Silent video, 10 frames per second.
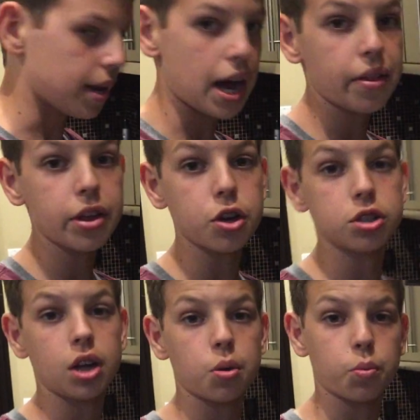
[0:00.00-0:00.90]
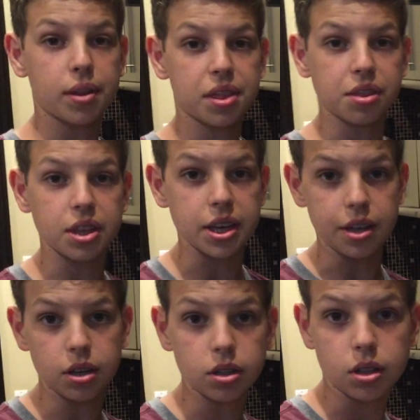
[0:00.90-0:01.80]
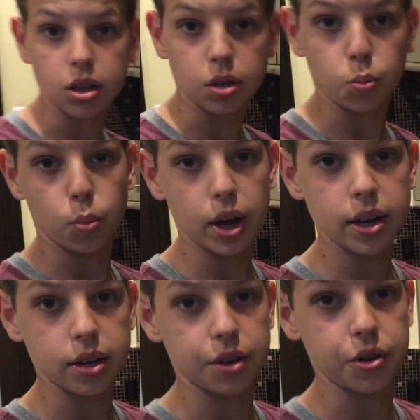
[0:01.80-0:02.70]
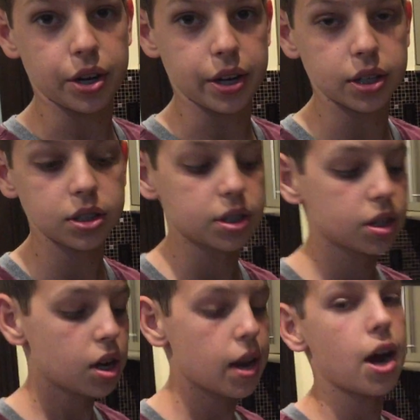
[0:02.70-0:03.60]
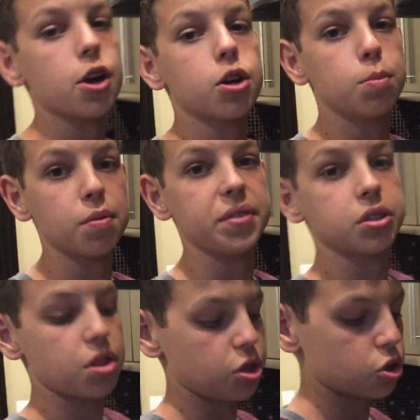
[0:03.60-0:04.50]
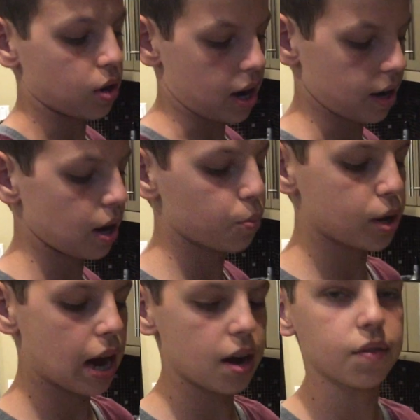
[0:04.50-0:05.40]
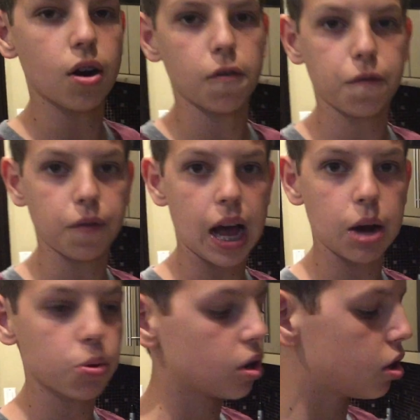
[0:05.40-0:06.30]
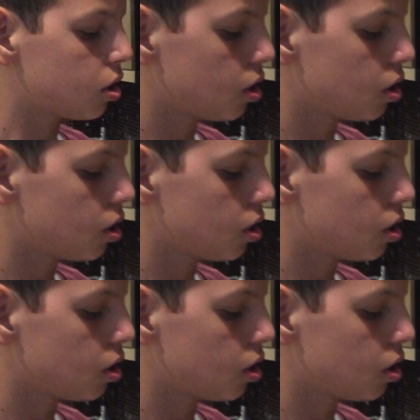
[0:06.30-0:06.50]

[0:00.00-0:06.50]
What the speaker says: Now that you're done with the wet ingredients, now you're gonna move on to the dry. Now we have our flour,